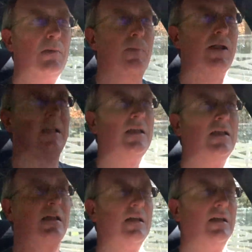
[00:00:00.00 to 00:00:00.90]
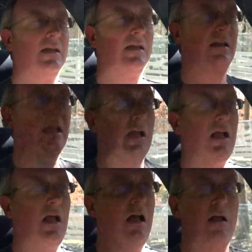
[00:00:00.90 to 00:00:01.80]
But, like,
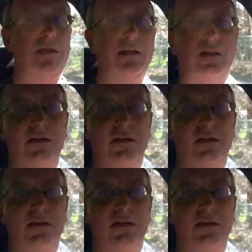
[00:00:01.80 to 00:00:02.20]
I mean,